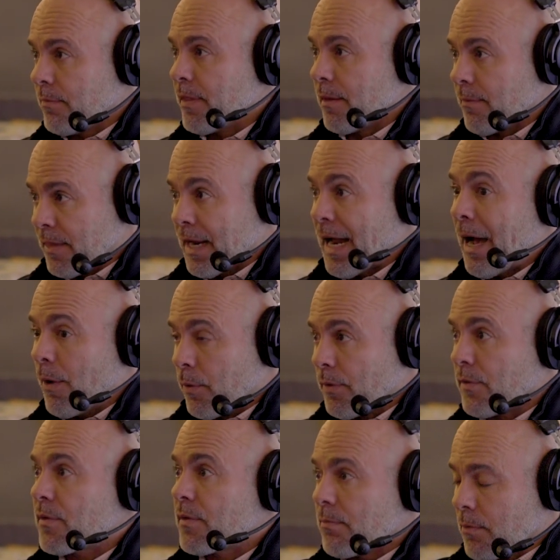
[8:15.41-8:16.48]
that, that I
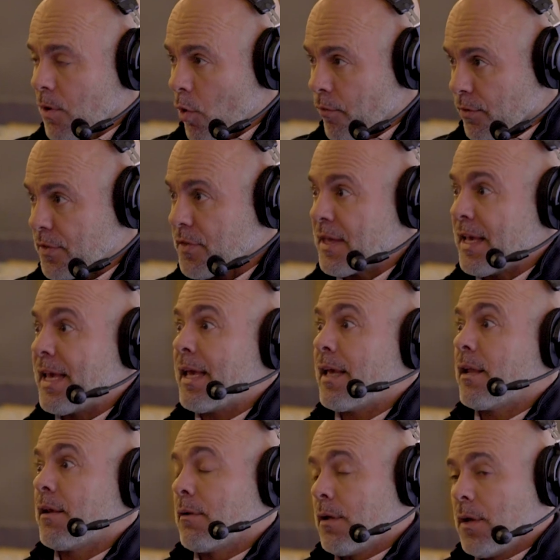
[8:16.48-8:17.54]
was overseeing
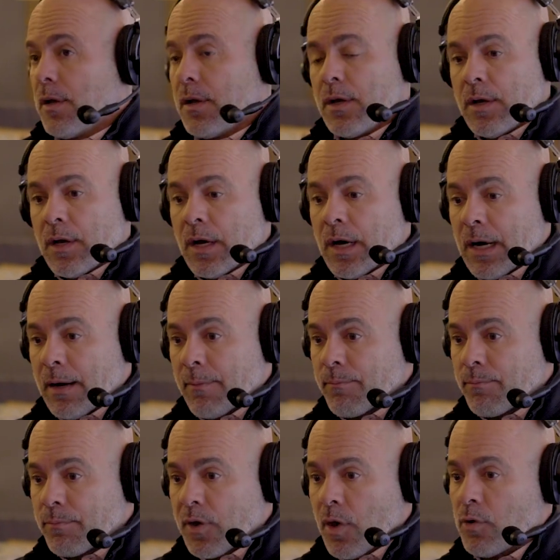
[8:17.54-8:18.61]
and
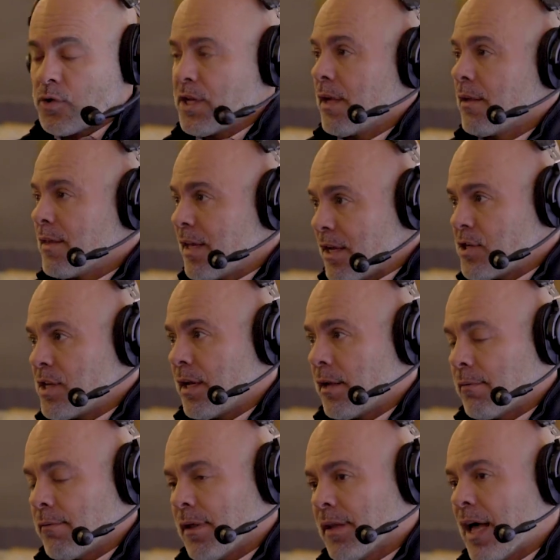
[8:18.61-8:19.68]
um, coaching and teaching.
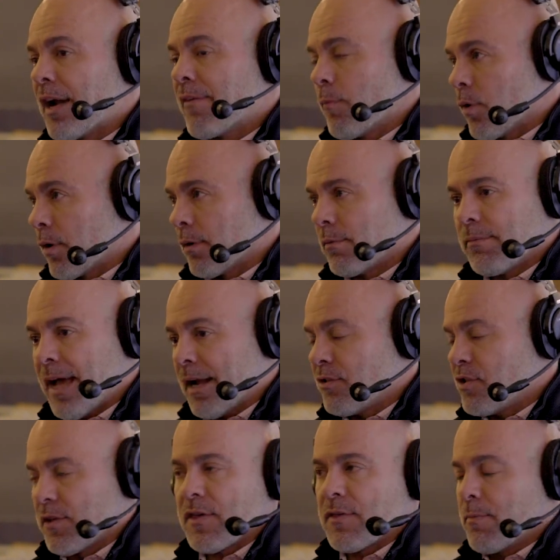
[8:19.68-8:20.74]
And a lot of them were, had
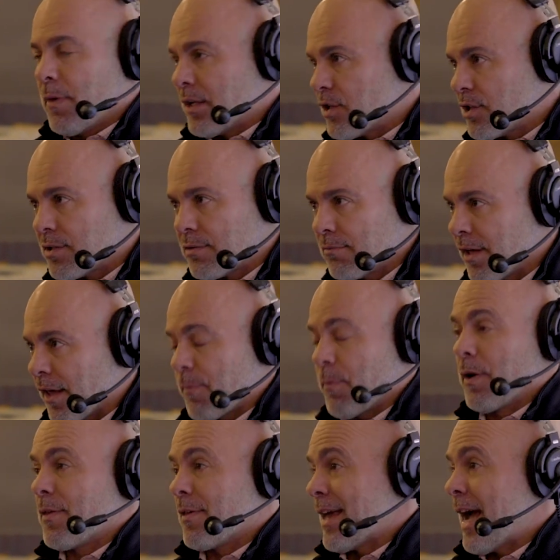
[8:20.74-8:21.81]
just as much
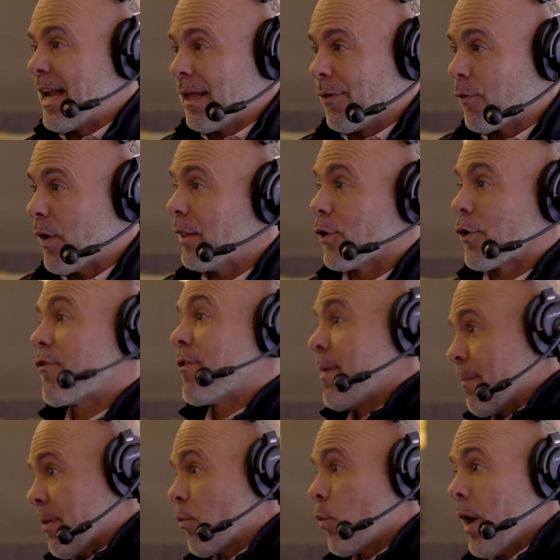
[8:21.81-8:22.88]
experience as I did. So I learned from
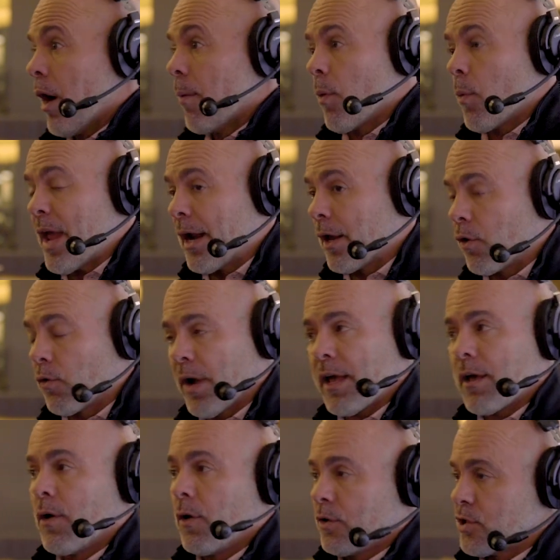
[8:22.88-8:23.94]
them as well. But we had a
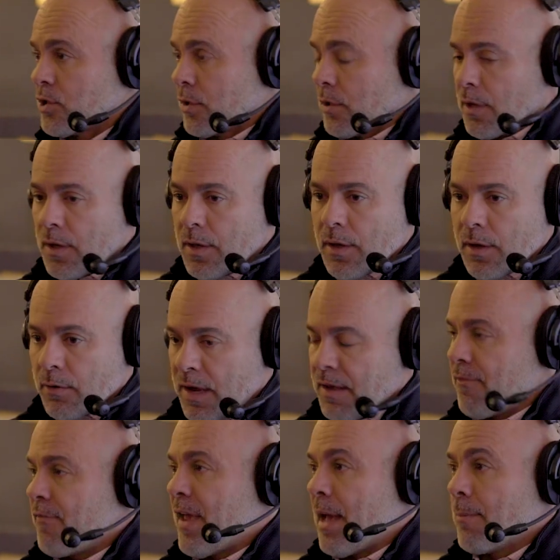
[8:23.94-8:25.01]
great culture,
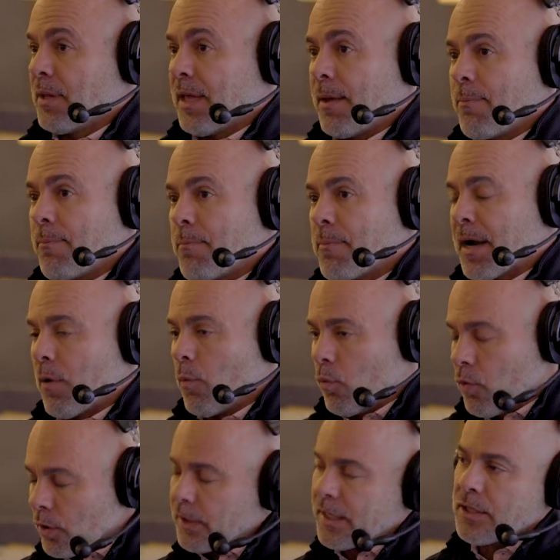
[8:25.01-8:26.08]
great family. But I
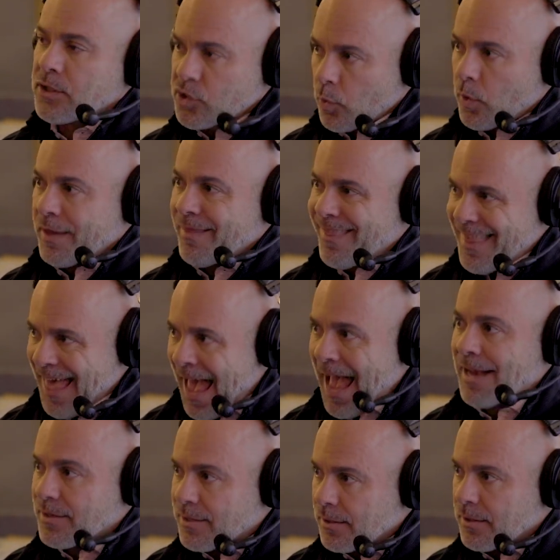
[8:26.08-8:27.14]
really enjoyed
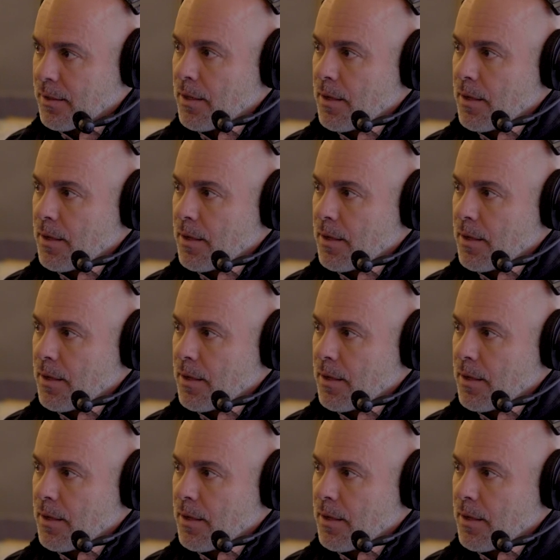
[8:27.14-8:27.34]
that,